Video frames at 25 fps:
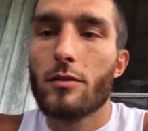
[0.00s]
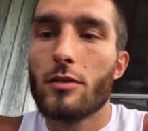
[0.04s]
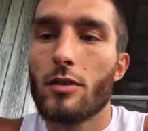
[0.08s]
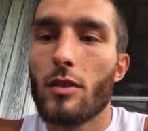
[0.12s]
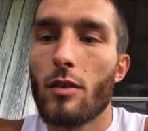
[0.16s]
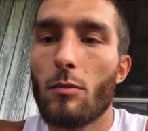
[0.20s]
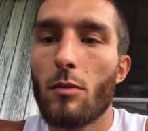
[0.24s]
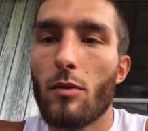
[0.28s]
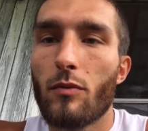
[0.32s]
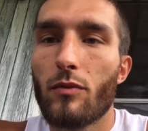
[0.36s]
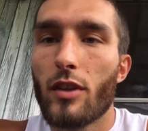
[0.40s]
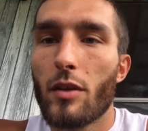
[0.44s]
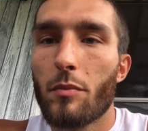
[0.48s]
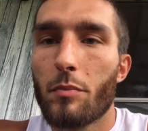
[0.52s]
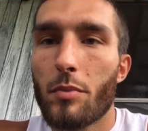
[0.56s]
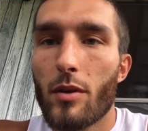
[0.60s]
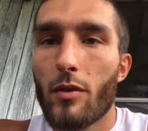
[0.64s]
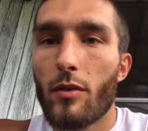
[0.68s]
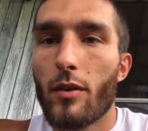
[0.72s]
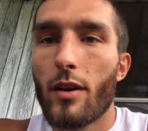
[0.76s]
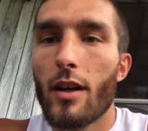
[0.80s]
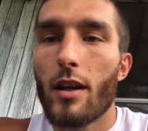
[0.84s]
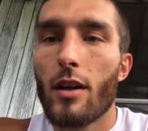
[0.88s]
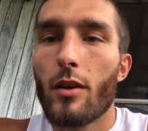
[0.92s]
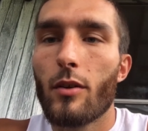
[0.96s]
So I'm gonna flip you
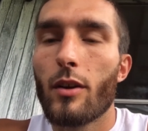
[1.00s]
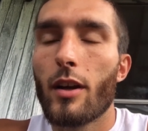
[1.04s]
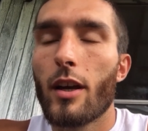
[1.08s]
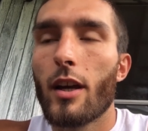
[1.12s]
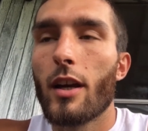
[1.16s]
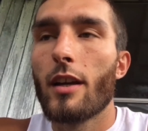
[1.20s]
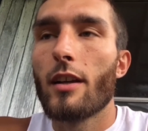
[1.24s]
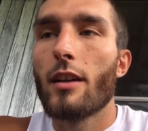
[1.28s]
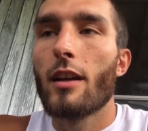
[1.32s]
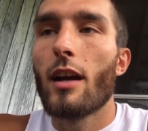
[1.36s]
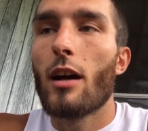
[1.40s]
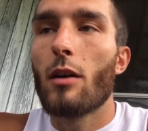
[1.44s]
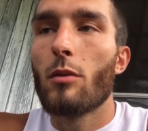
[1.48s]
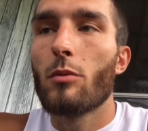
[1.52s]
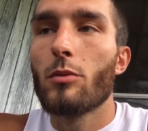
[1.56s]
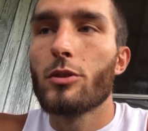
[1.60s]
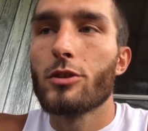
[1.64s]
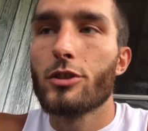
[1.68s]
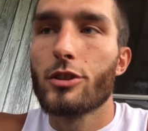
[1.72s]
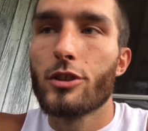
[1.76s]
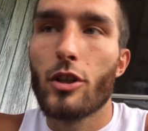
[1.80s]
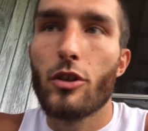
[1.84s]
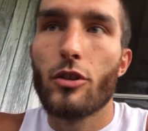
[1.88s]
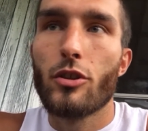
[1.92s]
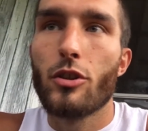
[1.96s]
around and I will
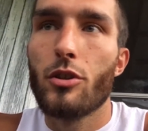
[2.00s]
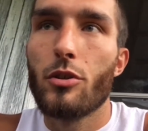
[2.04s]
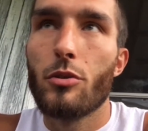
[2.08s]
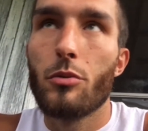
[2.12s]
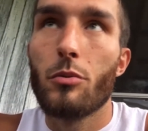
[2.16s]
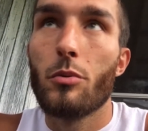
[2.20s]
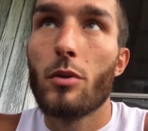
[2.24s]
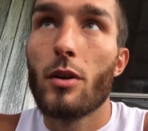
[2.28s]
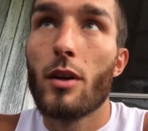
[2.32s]
show you